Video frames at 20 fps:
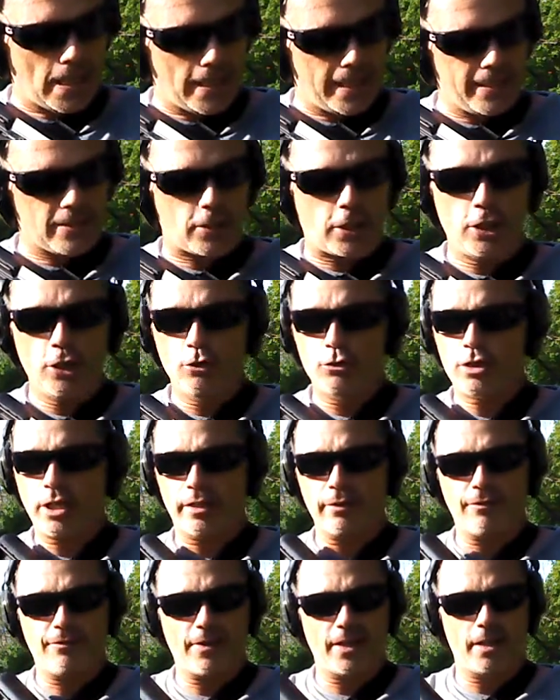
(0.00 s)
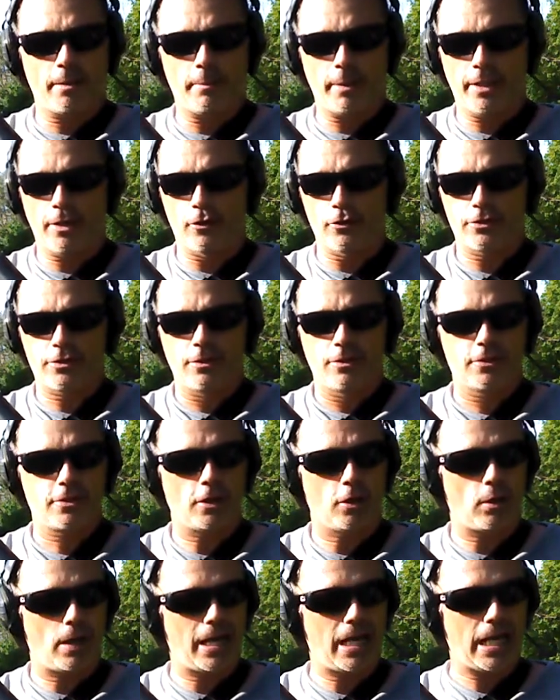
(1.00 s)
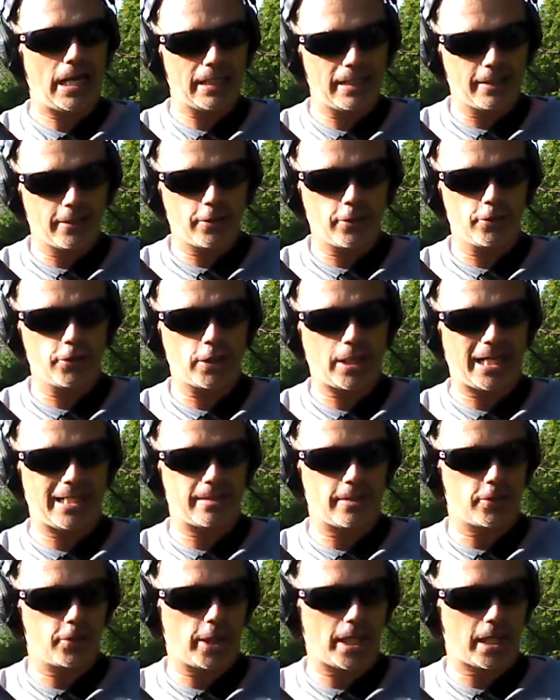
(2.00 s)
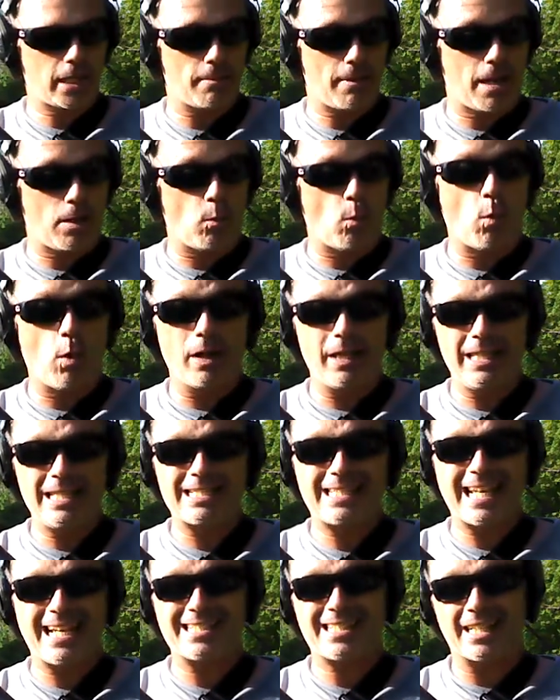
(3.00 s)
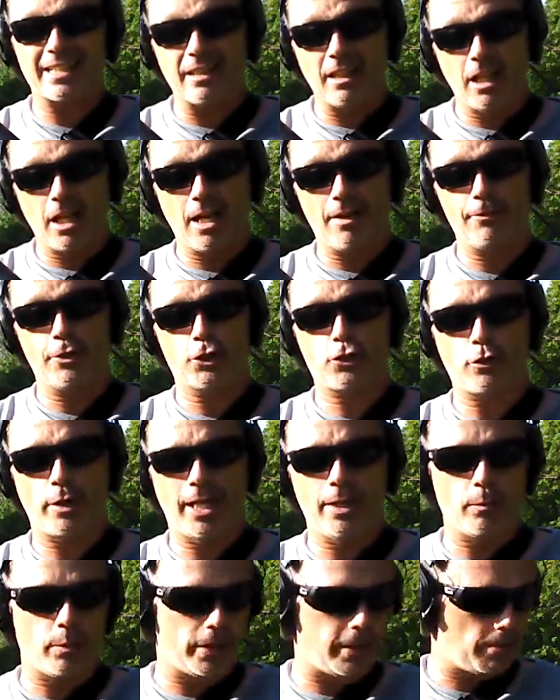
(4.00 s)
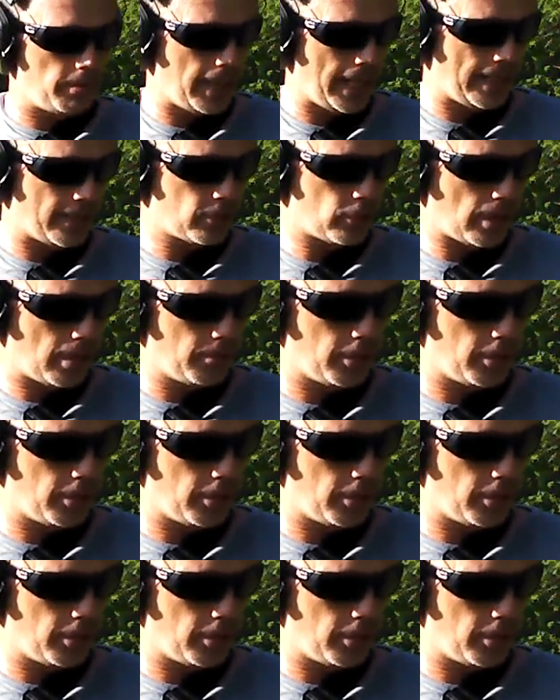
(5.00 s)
He's huge on the fundamentals, so I highly encourage you guys to check him out. One of these days I'd love to train with the man, so